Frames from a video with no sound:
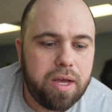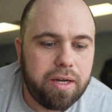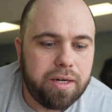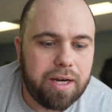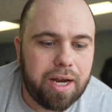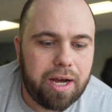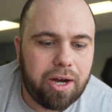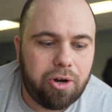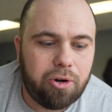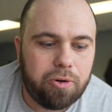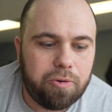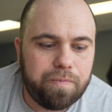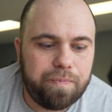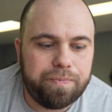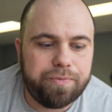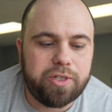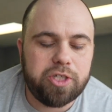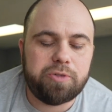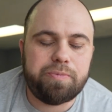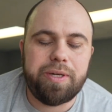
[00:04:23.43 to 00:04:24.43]
Now,
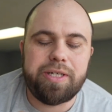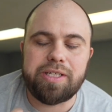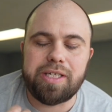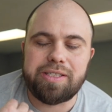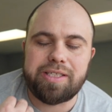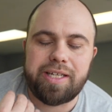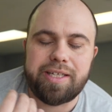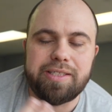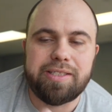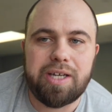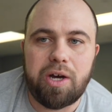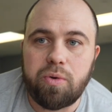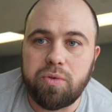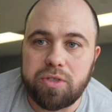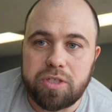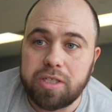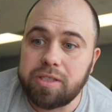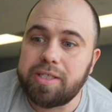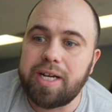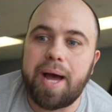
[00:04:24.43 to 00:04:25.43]
just because I send this
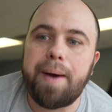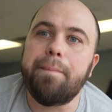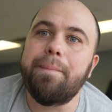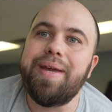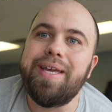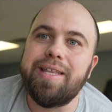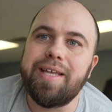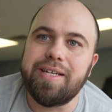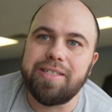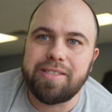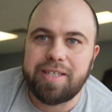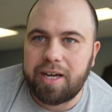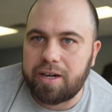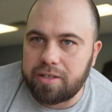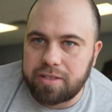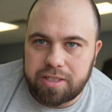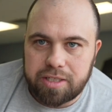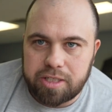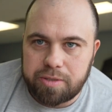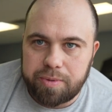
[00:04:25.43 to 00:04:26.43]
out does not mean that it's
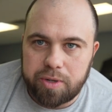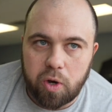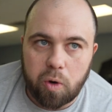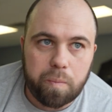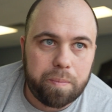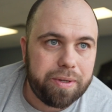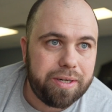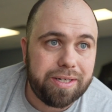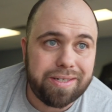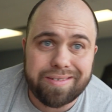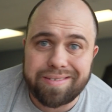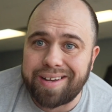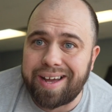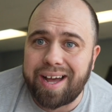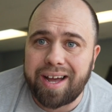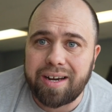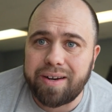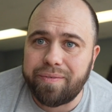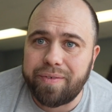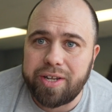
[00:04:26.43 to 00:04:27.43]
guaranteed to be opened
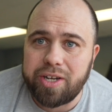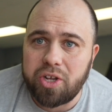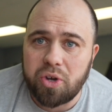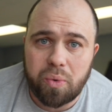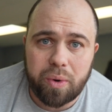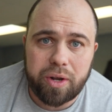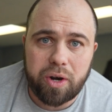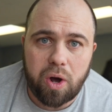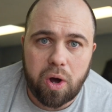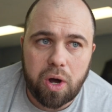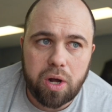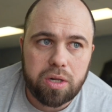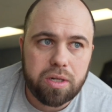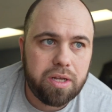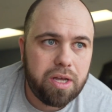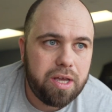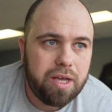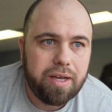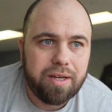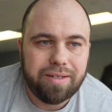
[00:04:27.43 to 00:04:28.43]
on a video at all.
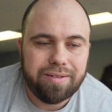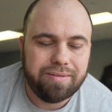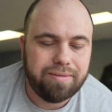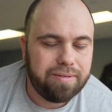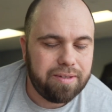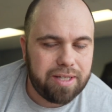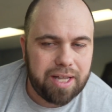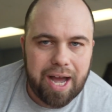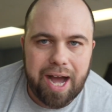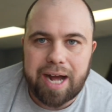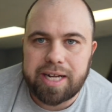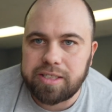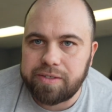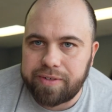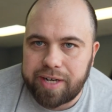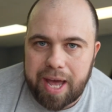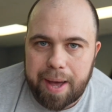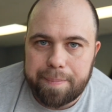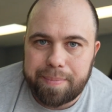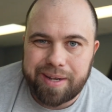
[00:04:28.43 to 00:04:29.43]
The odds of
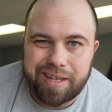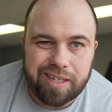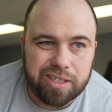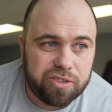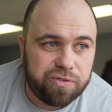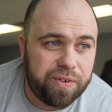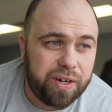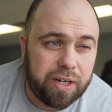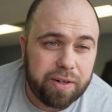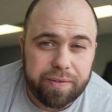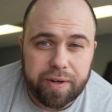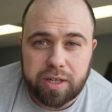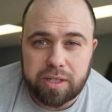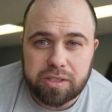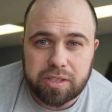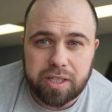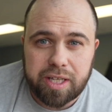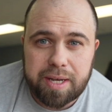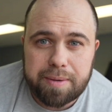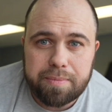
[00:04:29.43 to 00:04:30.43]
it happening is very, very
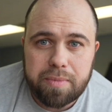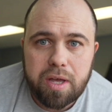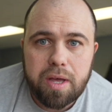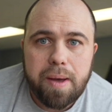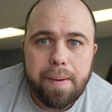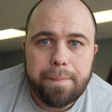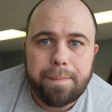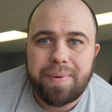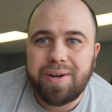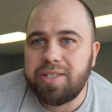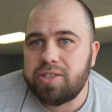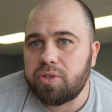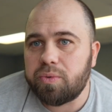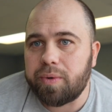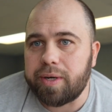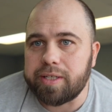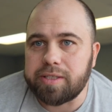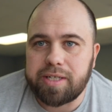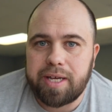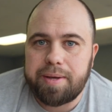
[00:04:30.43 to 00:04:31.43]
slim, but it's a
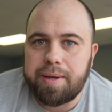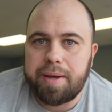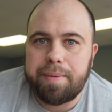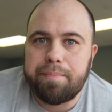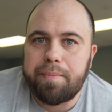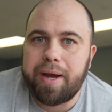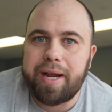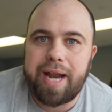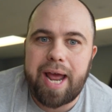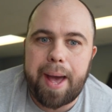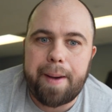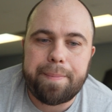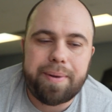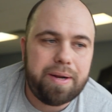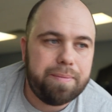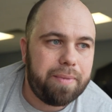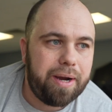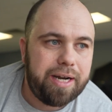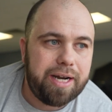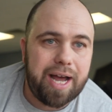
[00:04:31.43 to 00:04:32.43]
risk. It might happen,
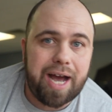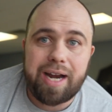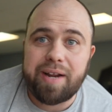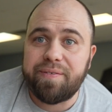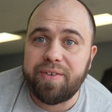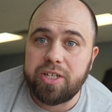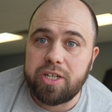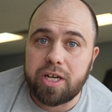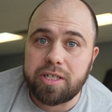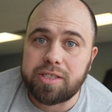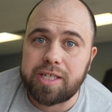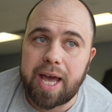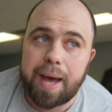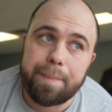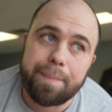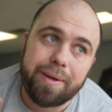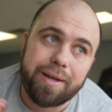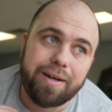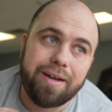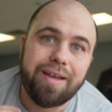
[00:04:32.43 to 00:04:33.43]
it might not. If it does
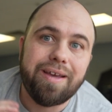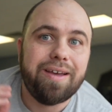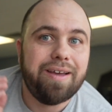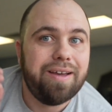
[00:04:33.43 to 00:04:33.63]
happen,